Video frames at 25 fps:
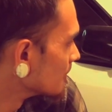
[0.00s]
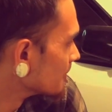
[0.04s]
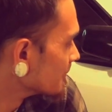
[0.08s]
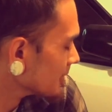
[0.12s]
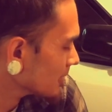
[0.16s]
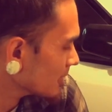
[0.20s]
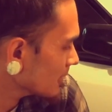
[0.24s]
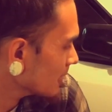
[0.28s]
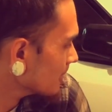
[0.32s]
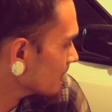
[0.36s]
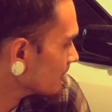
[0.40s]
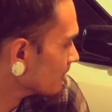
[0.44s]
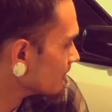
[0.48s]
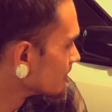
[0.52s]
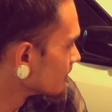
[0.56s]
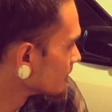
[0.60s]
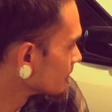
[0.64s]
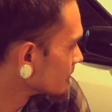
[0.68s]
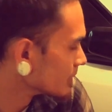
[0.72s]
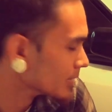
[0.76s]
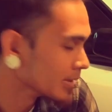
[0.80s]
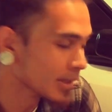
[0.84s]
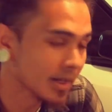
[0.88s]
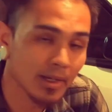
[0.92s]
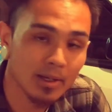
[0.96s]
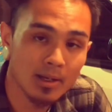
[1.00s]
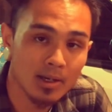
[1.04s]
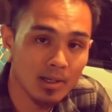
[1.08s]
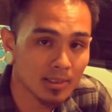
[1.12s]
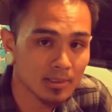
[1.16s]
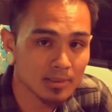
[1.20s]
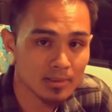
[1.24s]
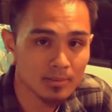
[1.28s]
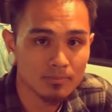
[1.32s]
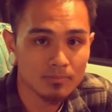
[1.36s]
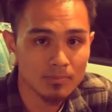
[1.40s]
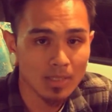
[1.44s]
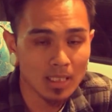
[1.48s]
But yeah,
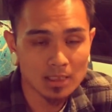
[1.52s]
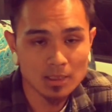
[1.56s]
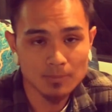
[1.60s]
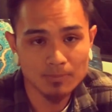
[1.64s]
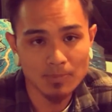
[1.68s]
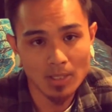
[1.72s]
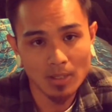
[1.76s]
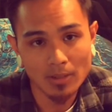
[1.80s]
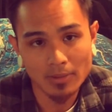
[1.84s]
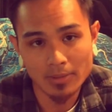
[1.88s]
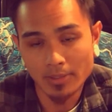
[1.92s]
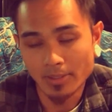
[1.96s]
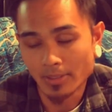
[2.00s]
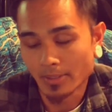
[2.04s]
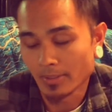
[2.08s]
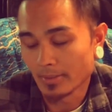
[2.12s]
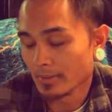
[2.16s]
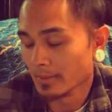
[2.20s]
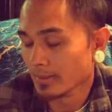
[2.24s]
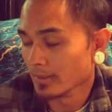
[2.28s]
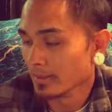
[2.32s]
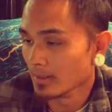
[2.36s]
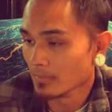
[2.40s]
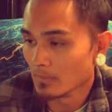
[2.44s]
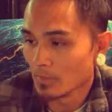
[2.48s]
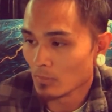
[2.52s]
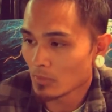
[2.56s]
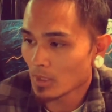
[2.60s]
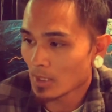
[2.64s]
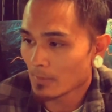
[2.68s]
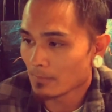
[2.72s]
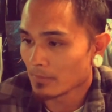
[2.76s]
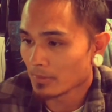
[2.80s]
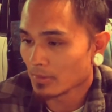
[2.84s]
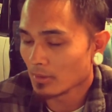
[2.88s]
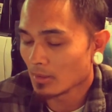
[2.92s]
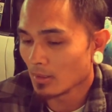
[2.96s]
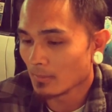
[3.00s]
guys, that's about it. I'll
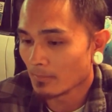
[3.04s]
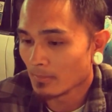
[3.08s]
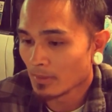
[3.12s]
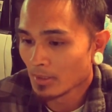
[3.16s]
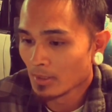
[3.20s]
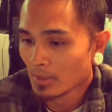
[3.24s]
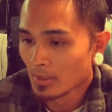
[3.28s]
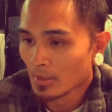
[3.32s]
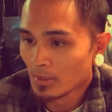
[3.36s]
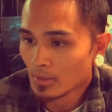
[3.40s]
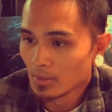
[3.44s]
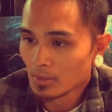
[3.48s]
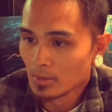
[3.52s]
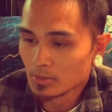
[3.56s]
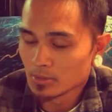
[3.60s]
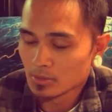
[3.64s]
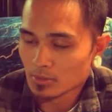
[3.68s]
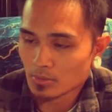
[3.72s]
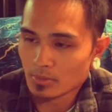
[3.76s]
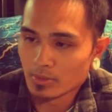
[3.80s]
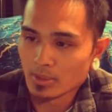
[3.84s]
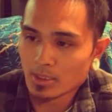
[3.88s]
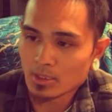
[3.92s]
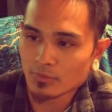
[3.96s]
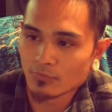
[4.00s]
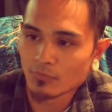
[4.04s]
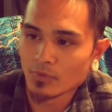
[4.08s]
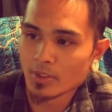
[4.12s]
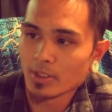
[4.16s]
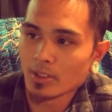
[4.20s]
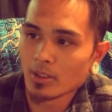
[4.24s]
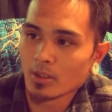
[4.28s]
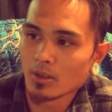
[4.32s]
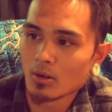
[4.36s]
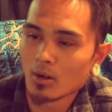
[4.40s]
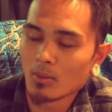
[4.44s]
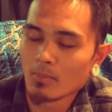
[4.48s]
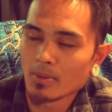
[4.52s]
wrap it up. So the next
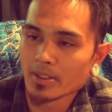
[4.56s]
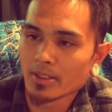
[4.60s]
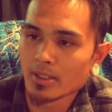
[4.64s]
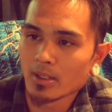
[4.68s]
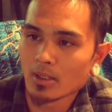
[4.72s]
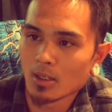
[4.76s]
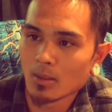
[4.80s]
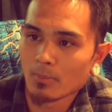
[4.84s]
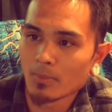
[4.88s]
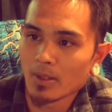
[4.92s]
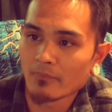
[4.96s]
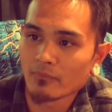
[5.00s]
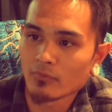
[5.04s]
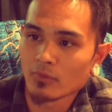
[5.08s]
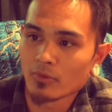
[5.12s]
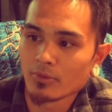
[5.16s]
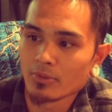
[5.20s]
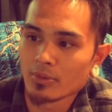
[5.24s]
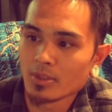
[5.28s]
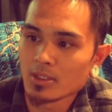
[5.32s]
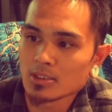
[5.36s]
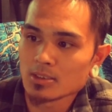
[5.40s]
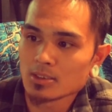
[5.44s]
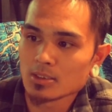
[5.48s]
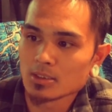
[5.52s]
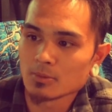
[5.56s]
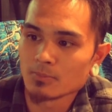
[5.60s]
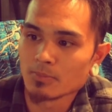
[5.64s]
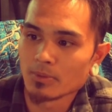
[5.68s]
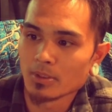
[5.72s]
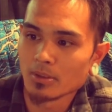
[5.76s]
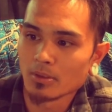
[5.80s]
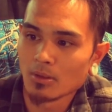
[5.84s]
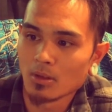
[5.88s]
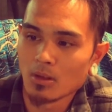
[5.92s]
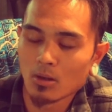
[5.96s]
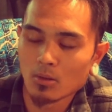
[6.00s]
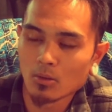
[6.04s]
video I'm gonna get up after this has
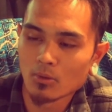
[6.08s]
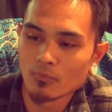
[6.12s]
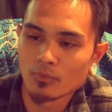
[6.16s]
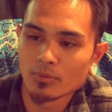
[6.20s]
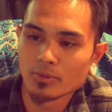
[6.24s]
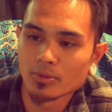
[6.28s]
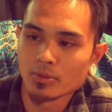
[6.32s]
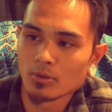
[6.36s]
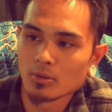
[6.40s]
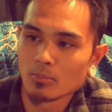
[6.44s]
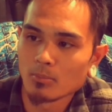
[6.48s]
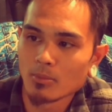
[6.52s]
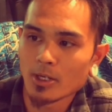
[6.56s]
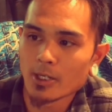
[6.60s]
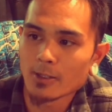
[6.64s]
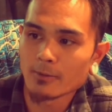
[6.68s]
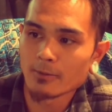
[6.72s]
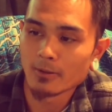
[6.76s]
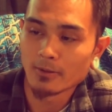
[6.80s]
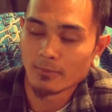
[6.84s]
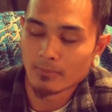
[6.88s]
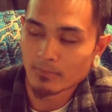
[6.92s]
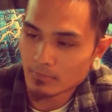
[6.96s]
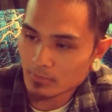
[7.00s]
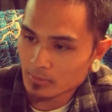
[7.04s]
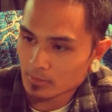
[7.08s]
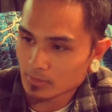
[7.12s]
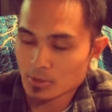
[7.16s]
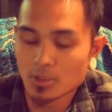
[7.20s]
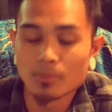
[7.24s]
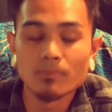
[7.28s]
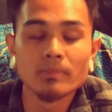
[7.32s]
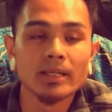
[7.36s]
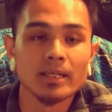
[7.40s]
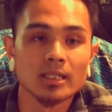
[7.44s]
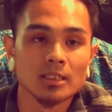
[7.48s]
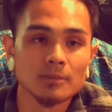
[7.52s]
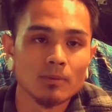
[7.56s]
been long overdue. To
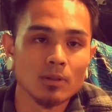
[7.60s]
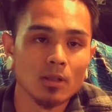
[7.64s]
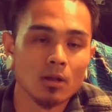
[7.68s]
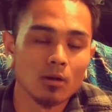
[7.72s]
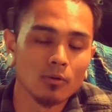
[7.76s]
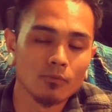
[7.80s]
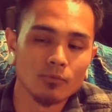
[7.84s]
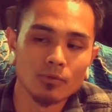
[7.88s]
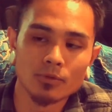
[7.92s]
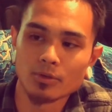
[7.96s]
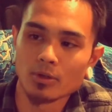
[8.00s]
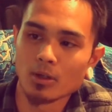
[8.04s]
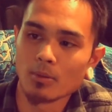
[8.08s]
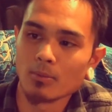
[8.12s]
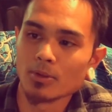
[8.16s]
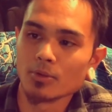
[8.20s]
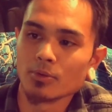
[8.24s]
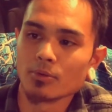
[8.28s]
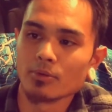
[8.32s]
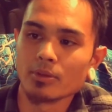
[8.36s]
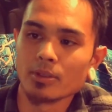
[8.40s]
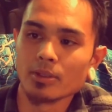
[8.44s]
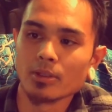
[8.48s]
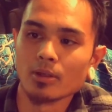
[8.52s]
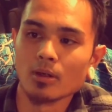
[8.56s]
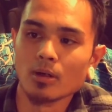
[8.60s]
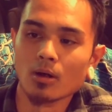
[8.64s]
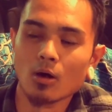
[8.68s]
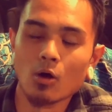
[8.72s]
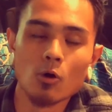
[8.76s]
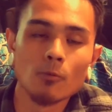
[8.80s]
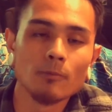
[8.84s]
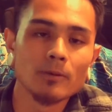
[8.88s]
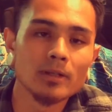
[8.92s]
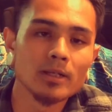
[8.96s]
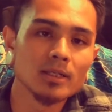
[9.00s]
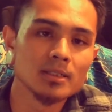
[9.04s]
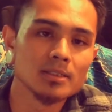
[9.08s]
me, it's been long overdue. I'm gonna do the
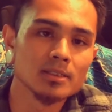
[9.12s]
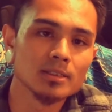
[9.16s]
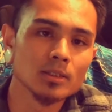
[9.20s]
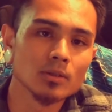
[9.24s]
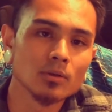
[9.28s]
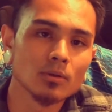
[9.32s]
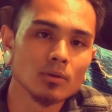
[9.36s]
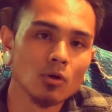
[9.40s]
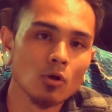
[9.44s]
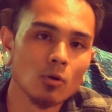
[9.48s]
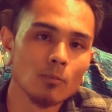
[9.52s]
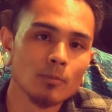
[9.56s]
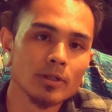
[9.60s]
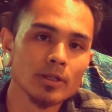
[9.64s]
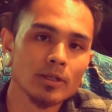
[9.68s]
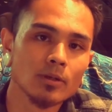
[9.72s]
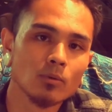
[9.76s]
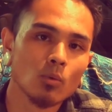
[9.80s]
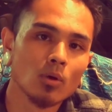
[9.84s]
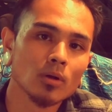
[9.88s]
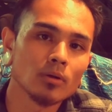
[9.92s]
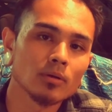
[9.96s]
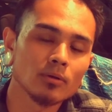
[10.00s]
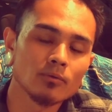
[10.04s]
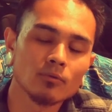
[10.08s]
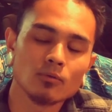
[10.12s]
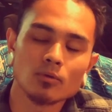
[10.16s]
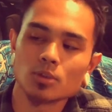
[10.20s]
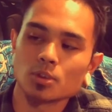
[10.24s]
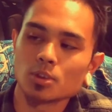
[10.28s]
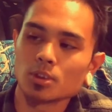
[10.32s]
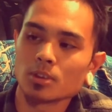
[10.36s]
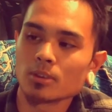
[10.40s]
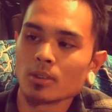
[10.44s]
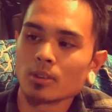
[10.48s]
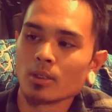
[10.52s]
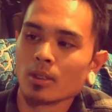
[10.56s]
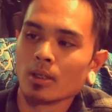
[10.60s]
OBD0 to OBD1
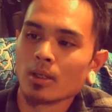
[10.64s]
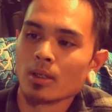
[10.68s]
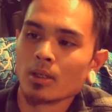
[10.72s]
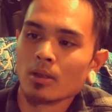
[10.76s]
conversion